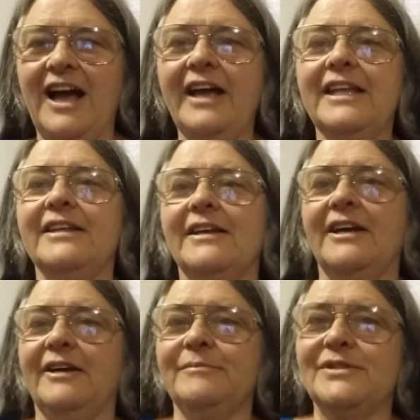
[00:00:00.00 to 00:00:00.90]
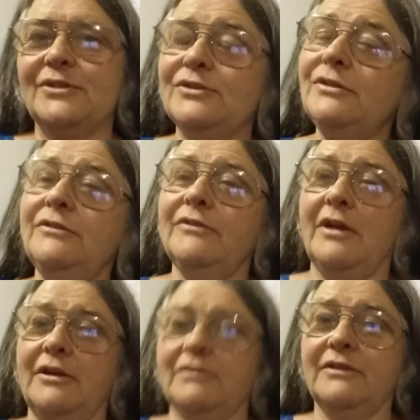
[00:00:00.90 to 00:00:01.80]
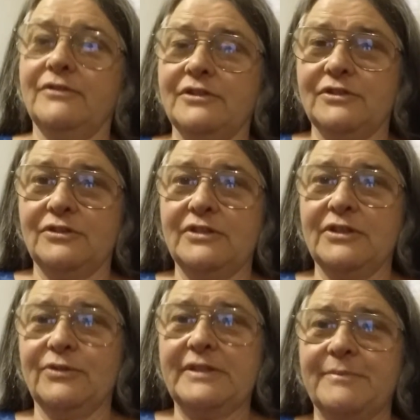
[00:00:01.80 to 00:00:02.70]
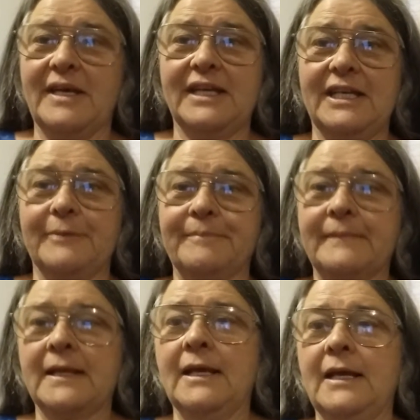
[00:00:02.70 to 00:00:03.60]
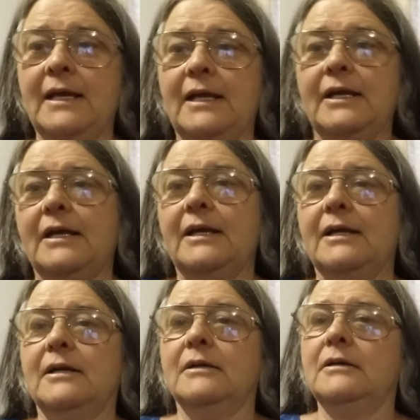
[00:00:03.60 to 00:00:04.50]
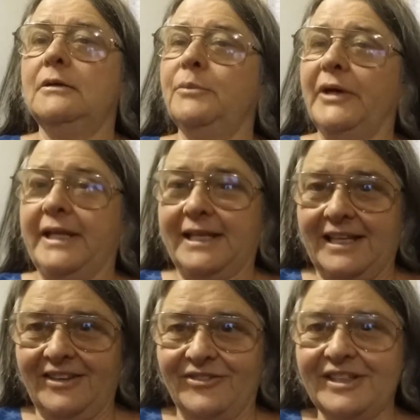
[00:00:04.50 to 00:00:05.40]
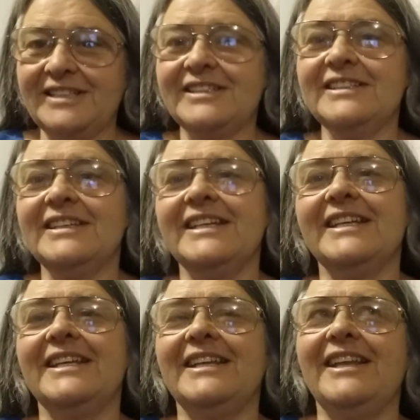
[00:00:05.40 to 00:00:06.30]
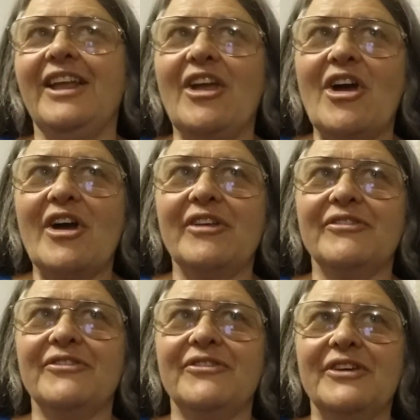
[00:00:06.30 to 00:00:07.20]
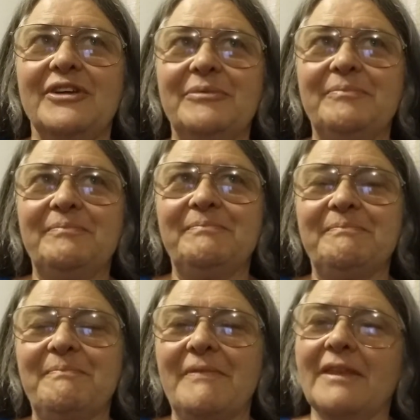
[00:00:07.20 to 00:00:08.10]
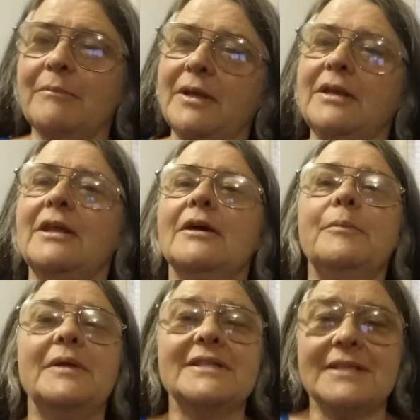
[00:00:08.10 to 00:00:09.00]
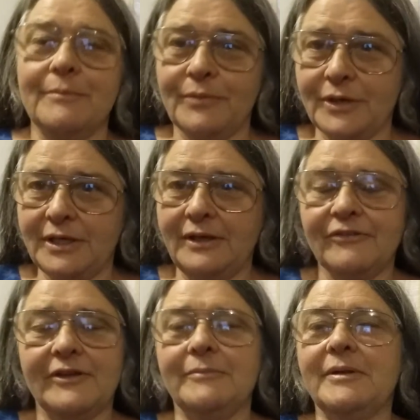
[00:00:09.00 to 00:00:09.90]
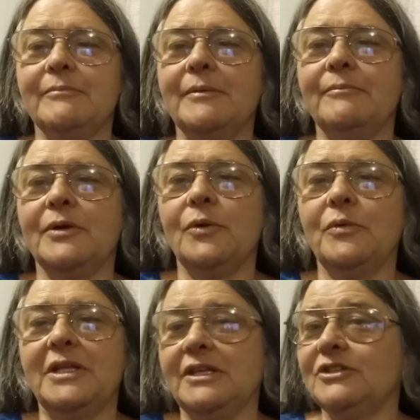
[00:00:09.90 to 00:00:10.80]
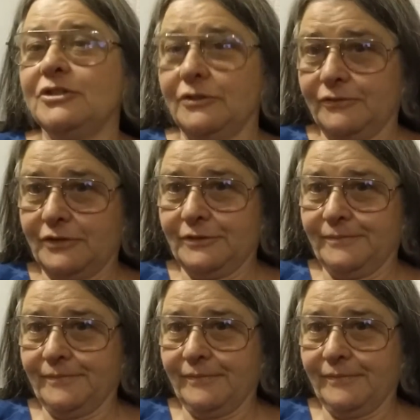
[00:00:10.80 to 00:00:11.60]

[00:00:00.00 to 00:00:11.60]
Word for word: Hi, I'm Susan. I write for Susan Lewis Marketing. Oh boy, recently I've um, been helping somebody, a family member, with a shift.